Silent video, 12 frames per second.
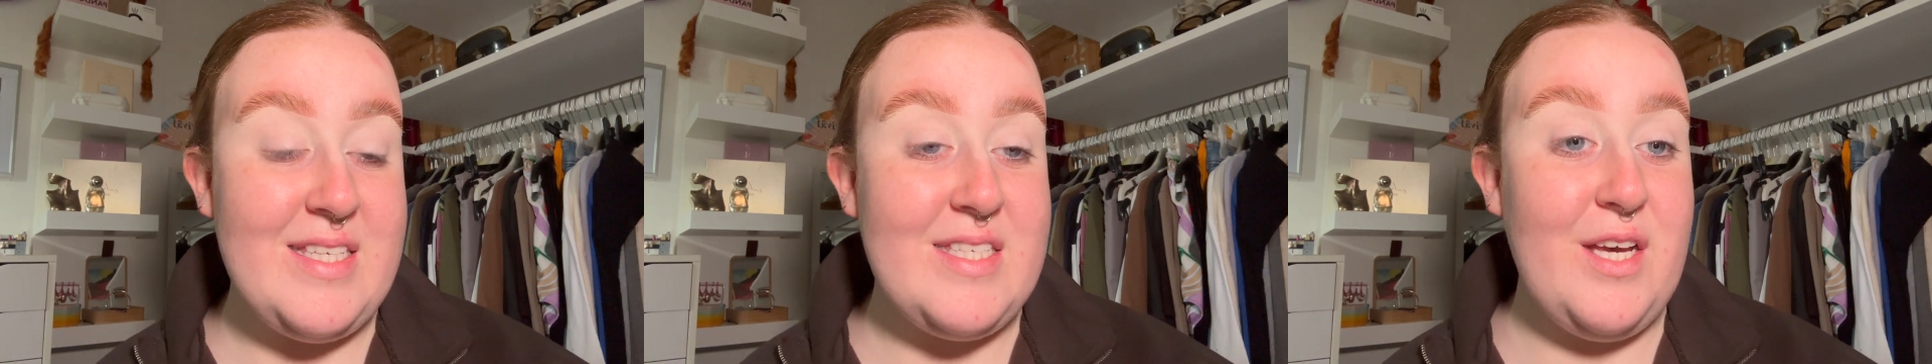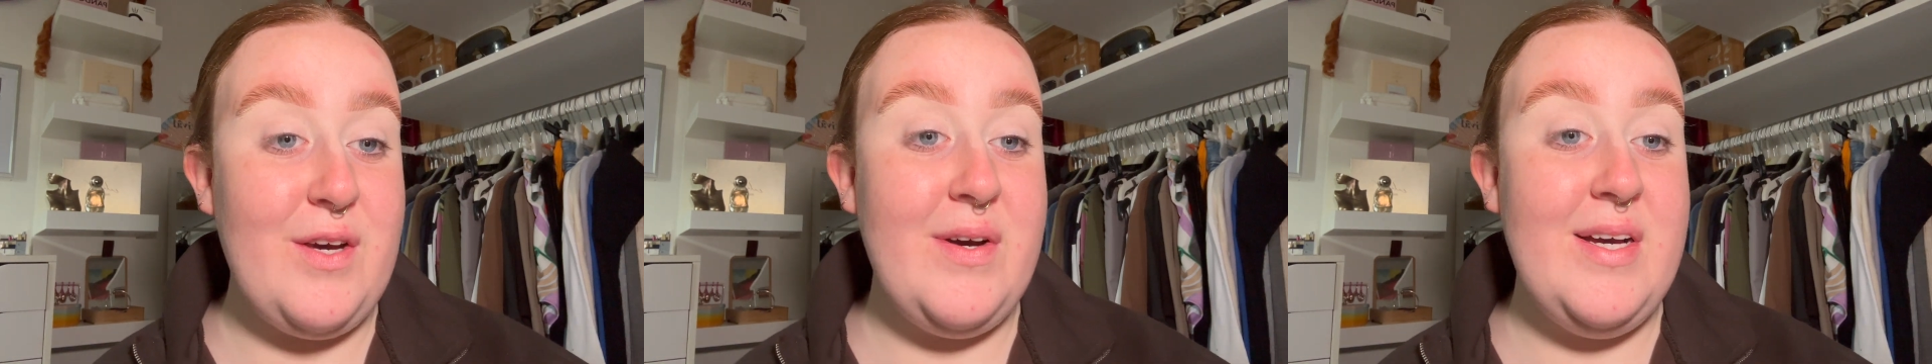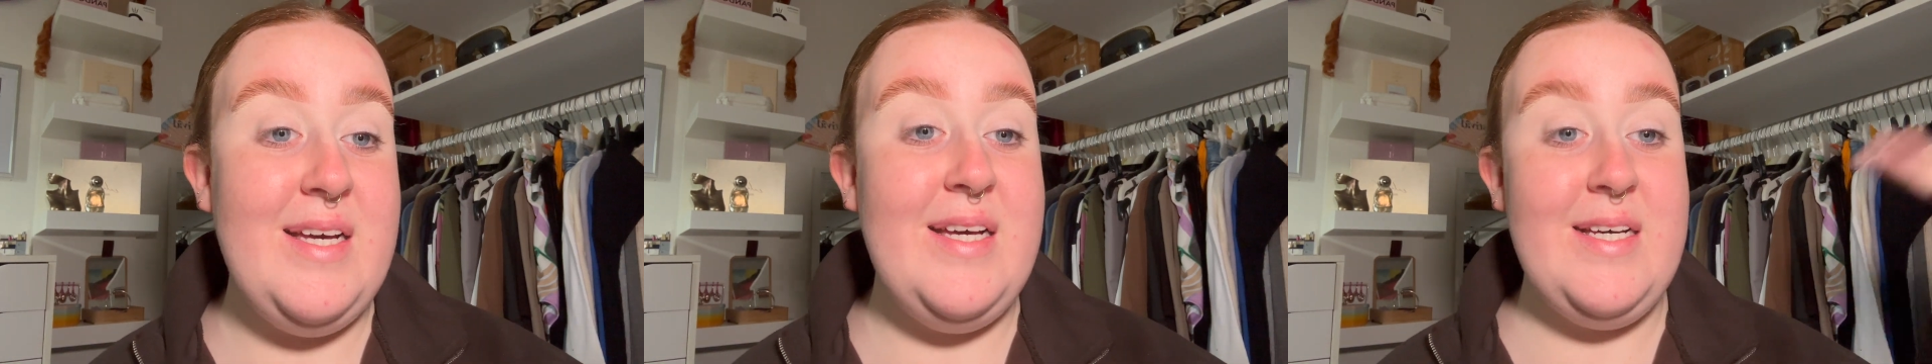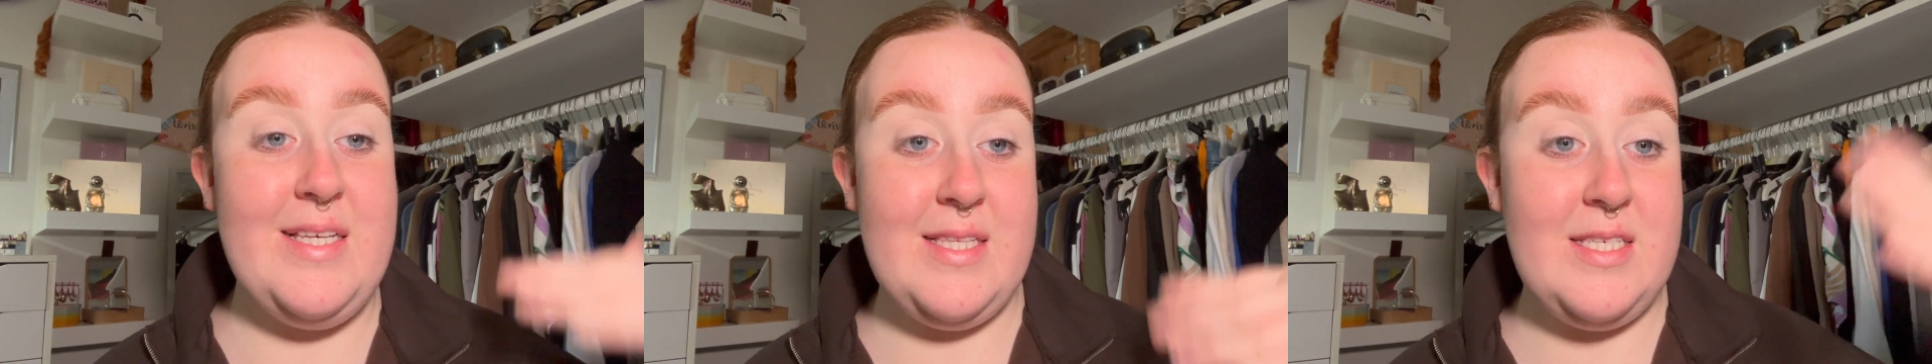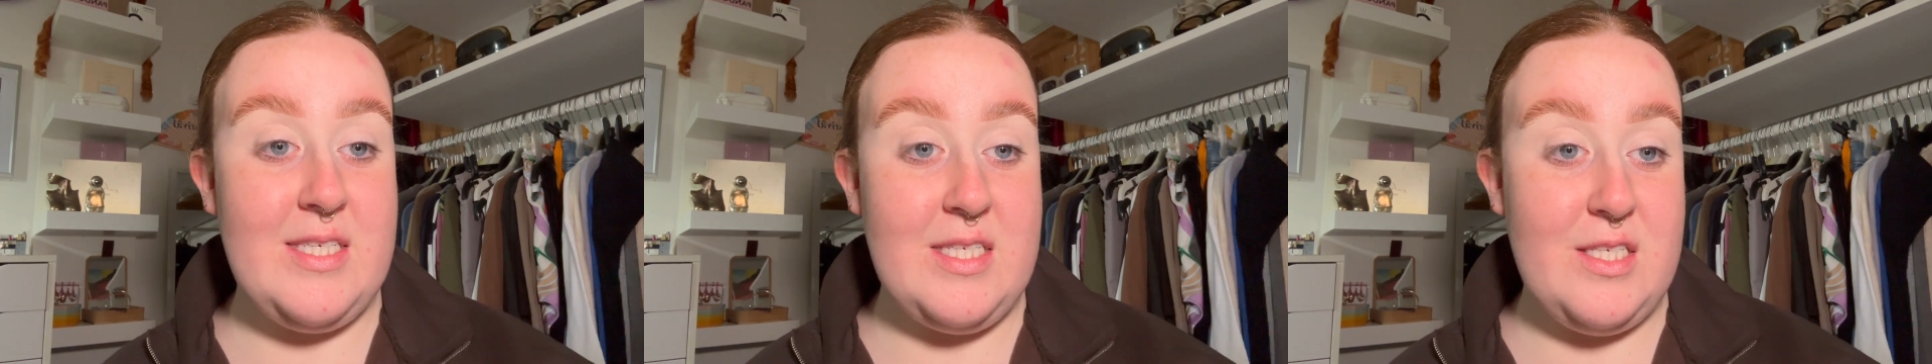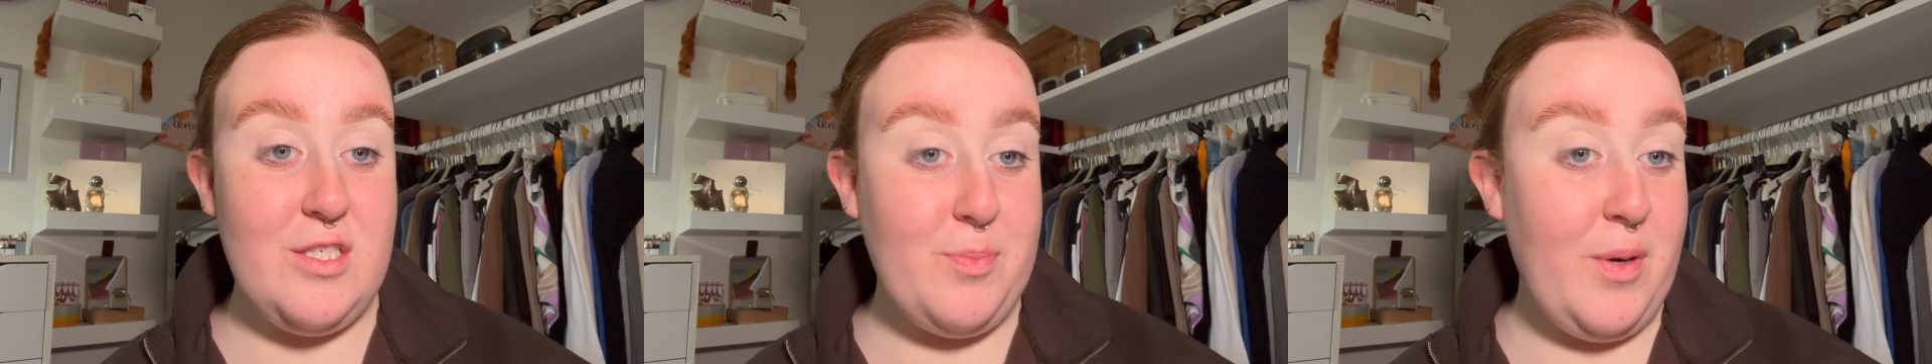So this is
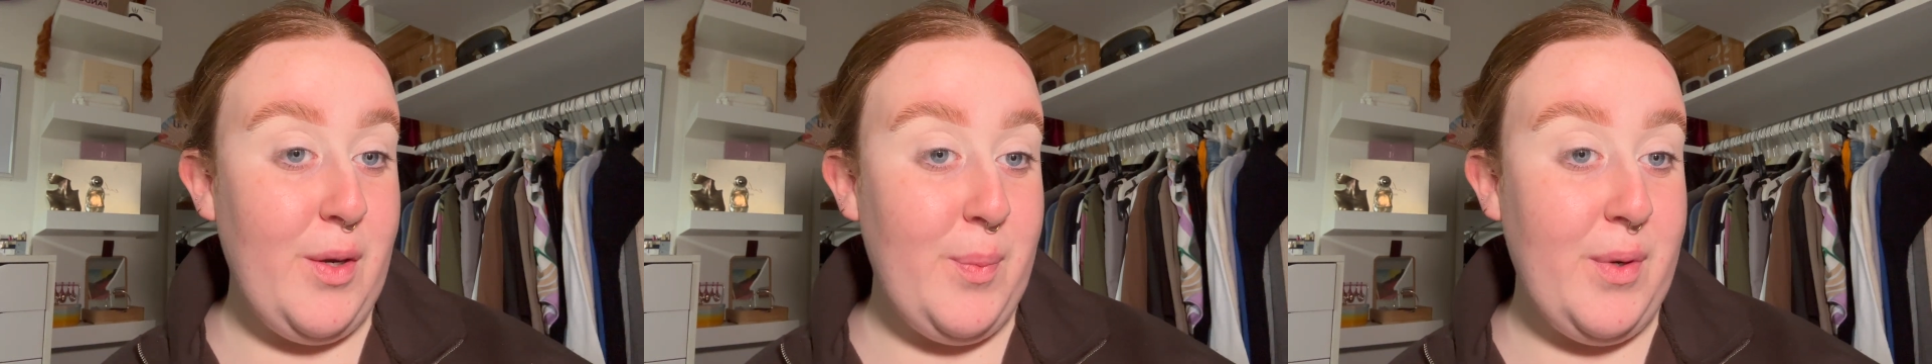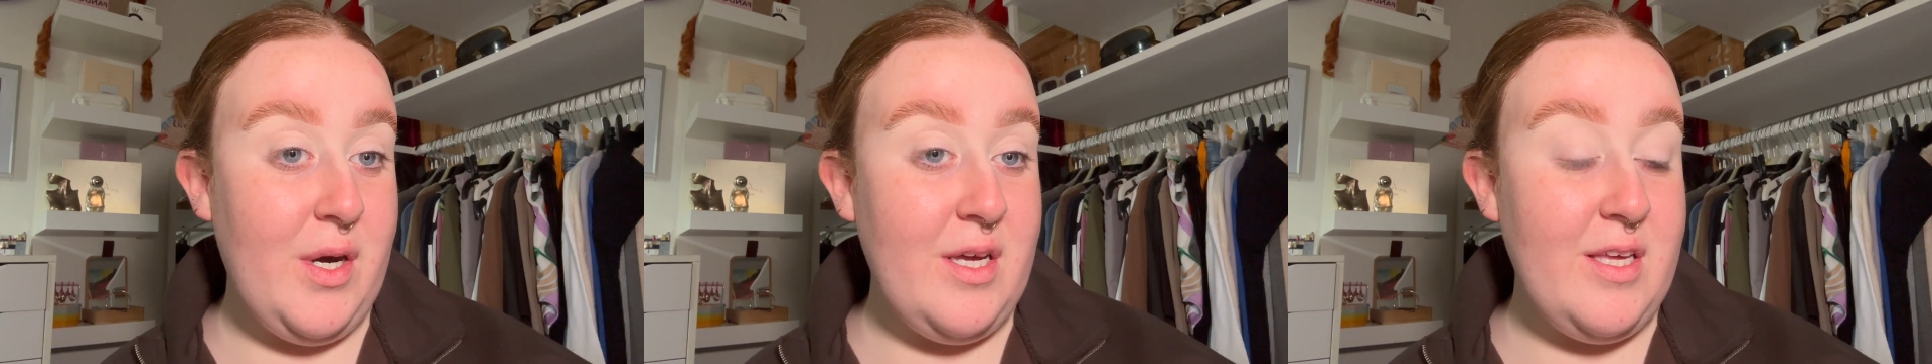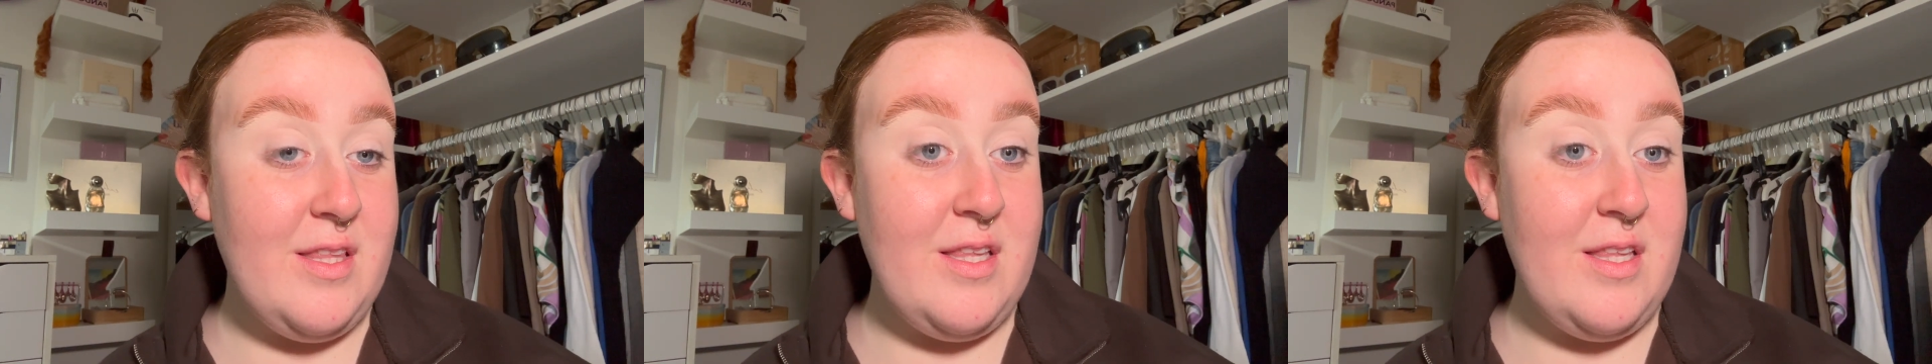inspired by